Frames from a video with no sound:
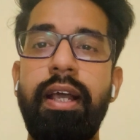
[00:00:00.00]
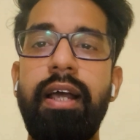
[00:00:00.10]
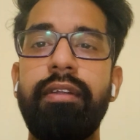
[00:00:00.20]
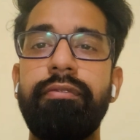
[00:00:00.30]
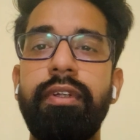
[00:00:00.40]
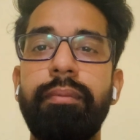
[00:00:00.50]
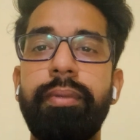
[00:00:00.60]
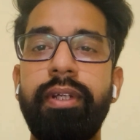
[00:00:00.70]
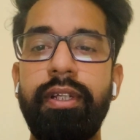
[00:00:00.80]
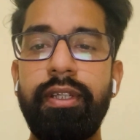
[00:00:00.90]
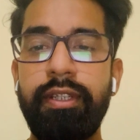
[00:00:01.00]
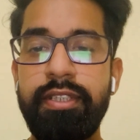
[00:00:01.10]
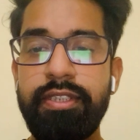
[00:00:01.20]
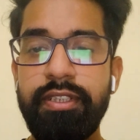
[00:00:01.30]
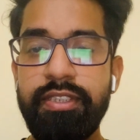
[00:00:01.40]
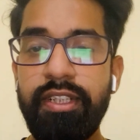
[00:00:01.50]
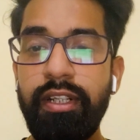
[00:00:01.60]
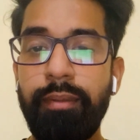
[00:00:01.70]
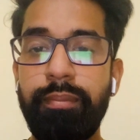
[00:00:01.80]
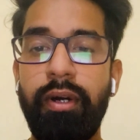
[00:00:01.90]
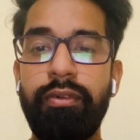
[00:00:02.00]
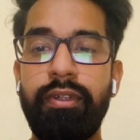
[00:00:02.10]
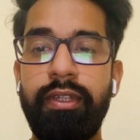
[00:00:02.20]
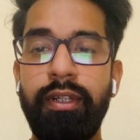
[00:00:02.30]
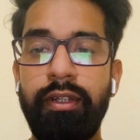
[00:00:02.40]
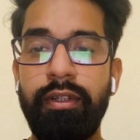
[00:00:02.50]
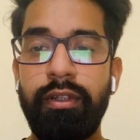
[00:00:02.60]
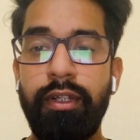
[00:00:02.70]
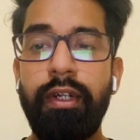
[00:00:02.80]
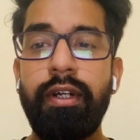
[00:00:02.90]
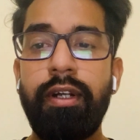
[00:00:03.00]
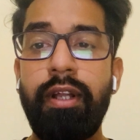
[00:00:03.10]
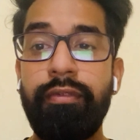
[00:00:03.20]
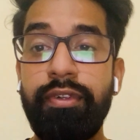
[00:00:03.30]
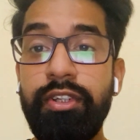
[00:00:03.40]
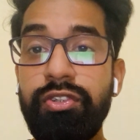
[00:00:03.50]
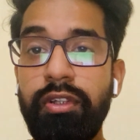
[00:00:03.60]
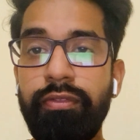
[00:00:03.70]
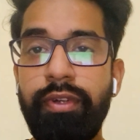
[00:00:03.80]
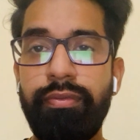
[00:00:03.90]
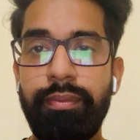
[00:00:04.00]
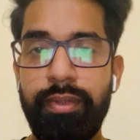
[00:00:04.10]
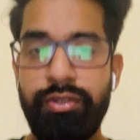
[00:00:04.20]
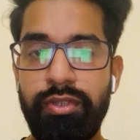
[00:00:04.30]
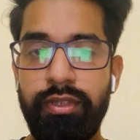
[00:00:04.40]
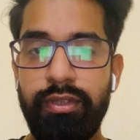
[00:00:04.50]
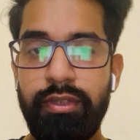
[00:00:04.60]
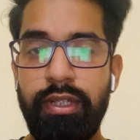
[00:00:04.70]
and will be discussing about the definition of defamation,